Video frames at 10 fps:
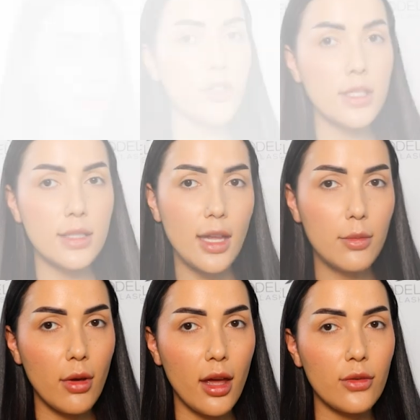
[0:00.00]
I've just
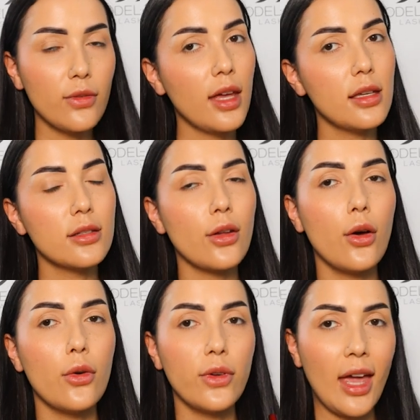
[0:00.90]
set my face
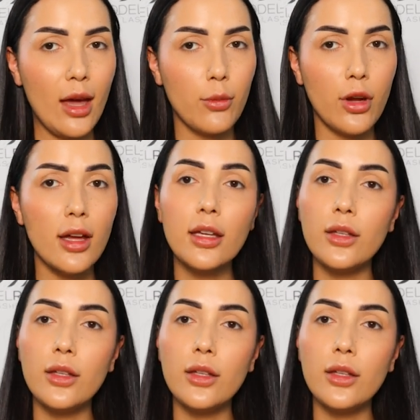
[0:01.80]
off camera.